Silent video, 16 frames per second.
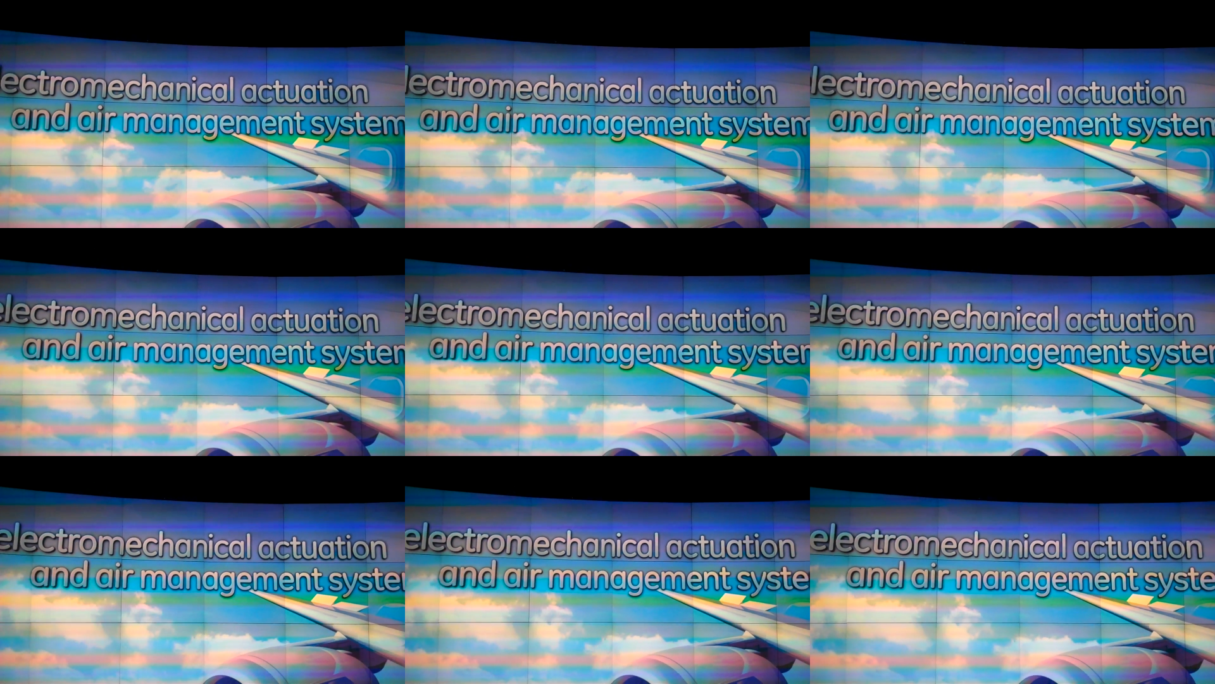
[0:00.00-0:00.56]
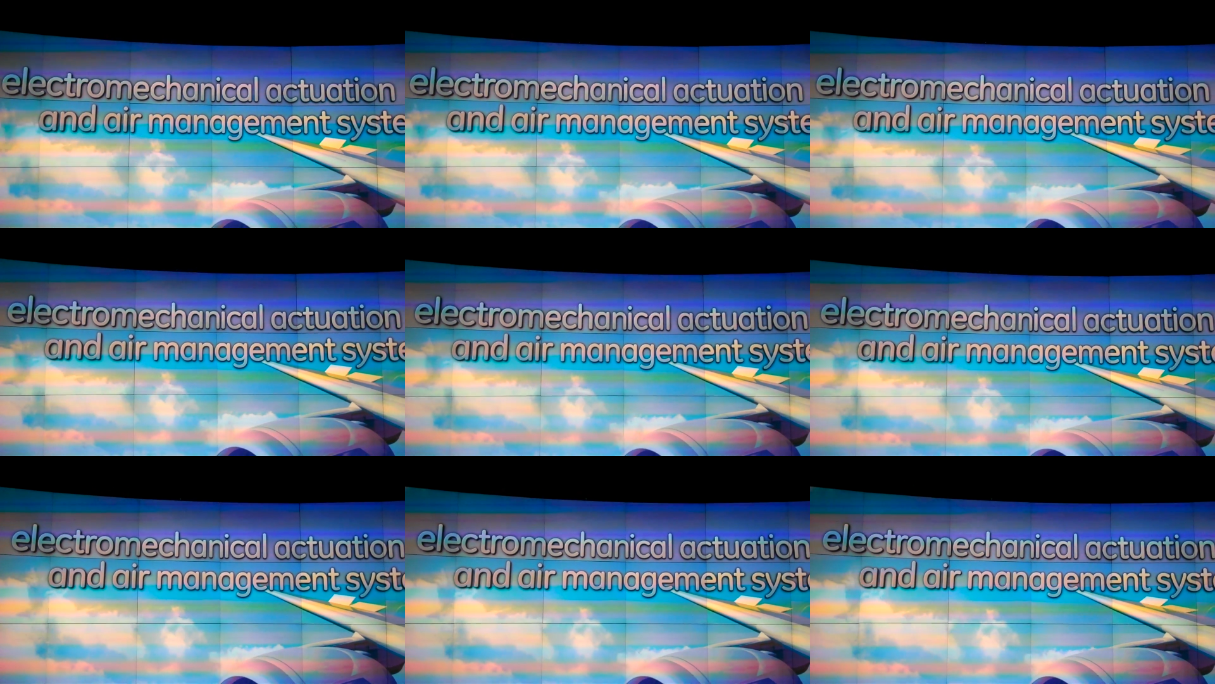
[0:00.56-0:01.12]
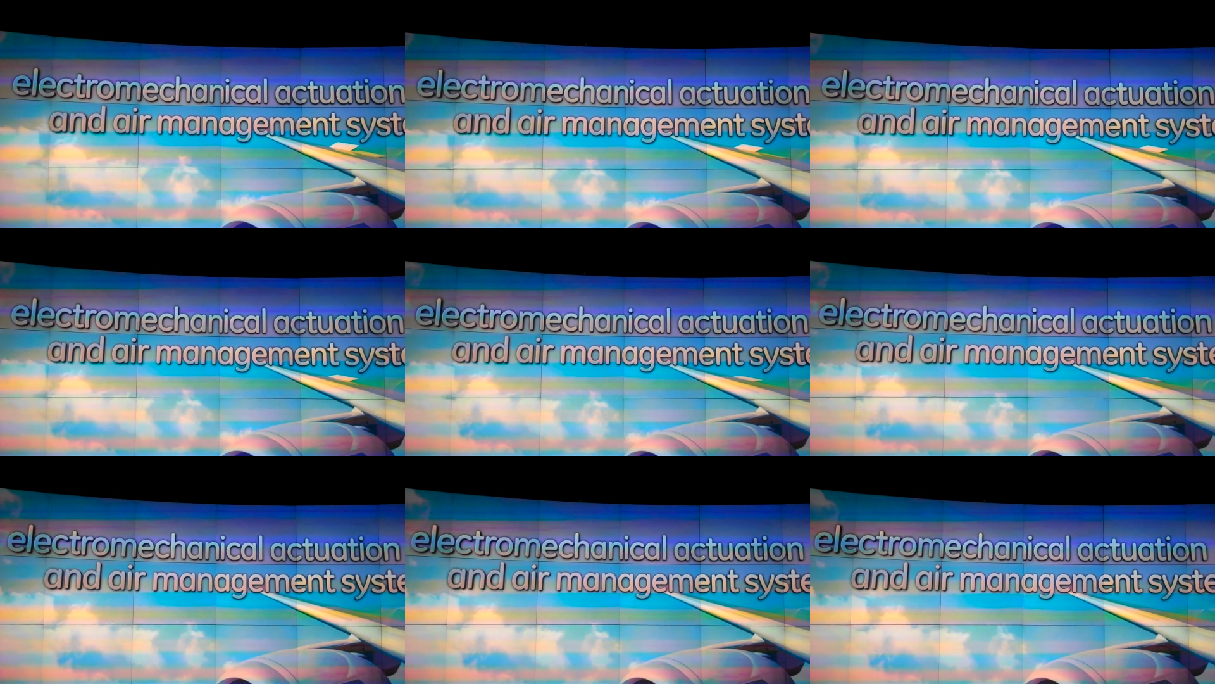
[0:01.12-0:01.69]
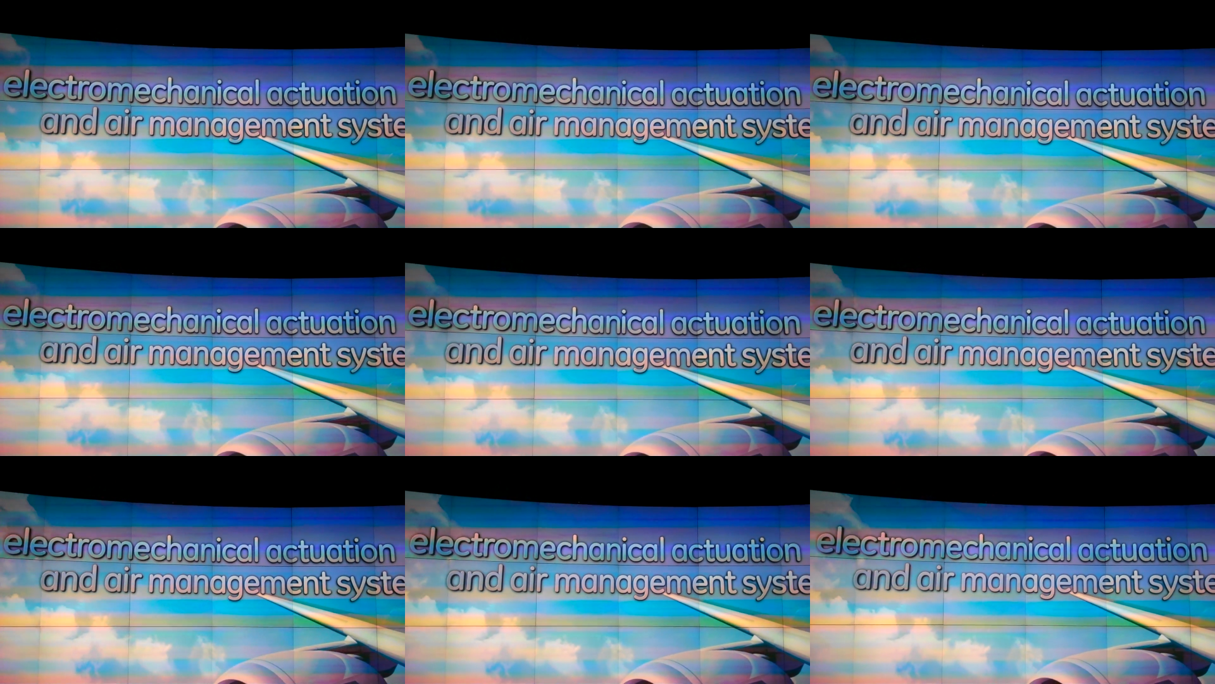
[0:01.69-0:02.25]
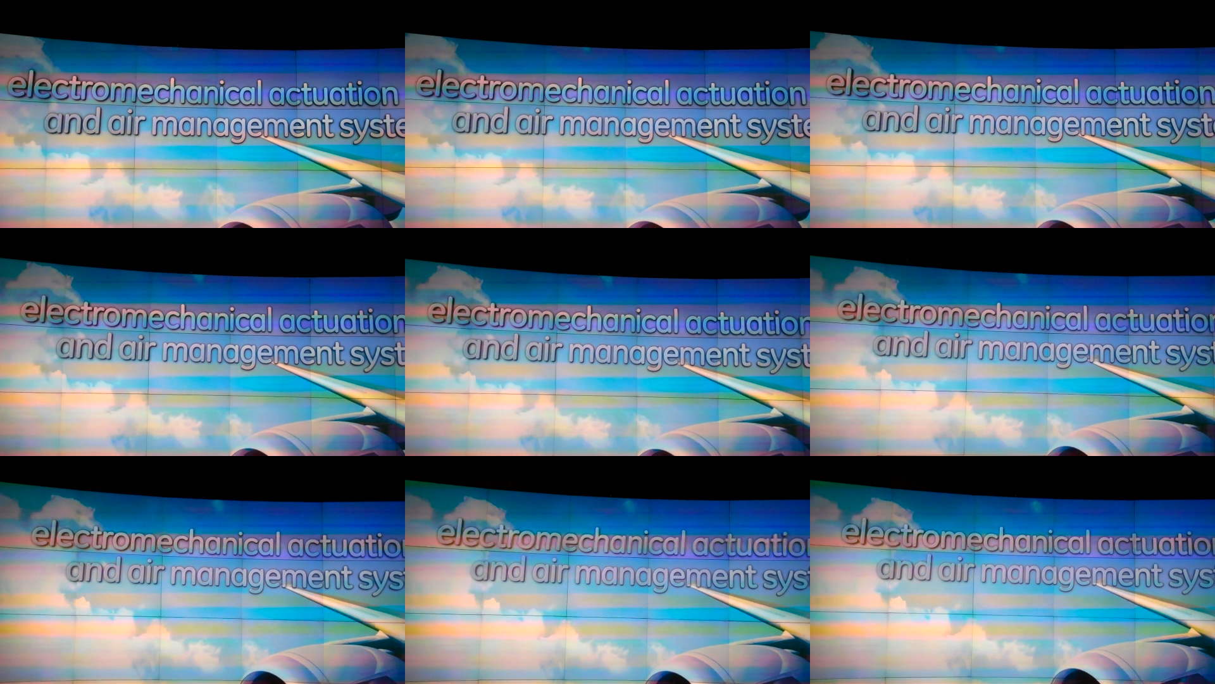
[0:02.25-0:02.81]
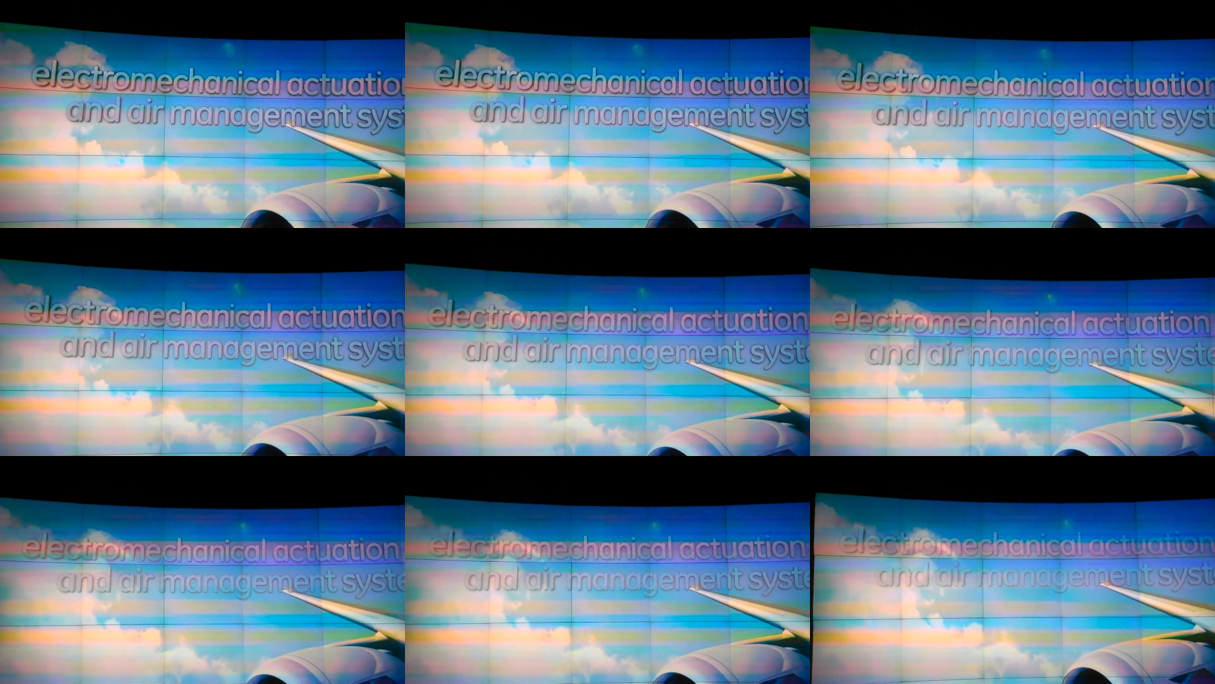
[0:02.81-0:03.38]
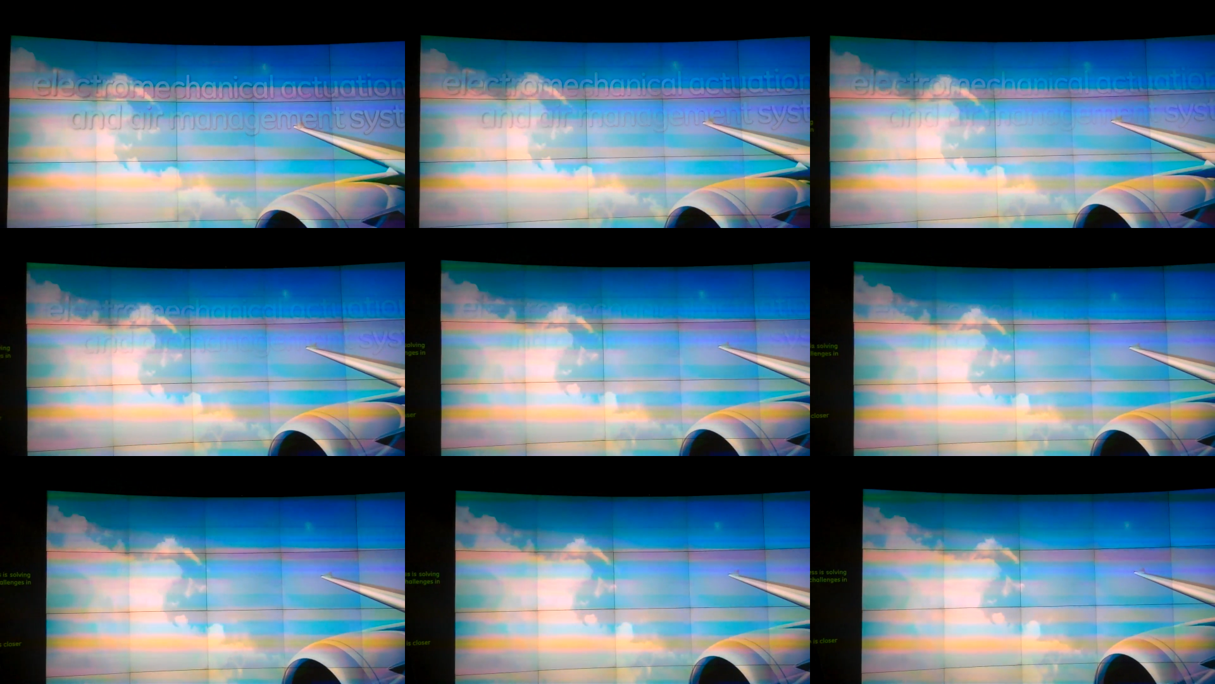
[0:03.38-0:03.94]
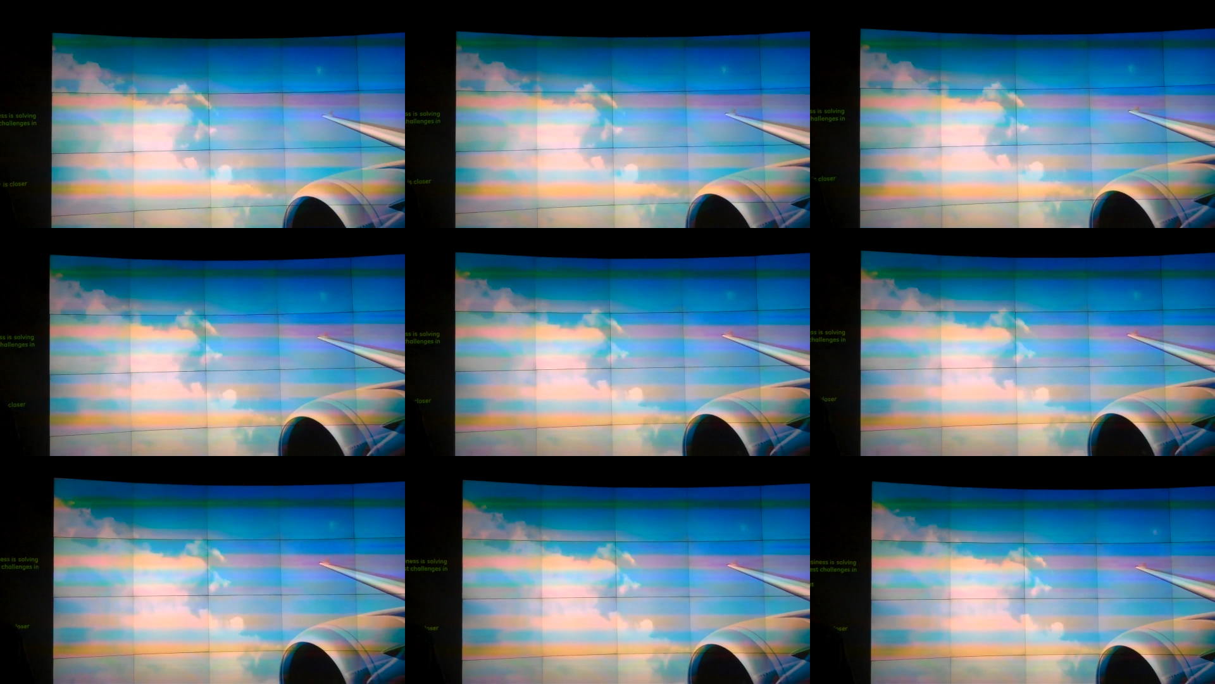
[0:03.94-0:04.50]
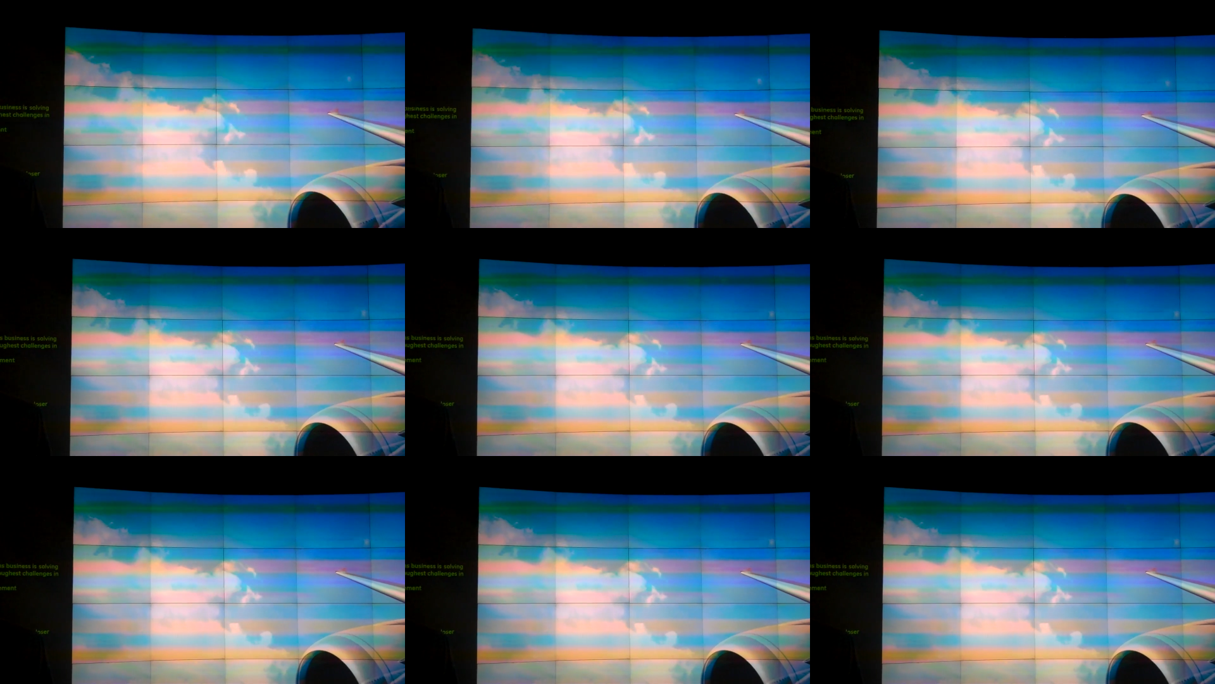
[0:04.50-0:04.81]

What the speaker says: (no speaker visible)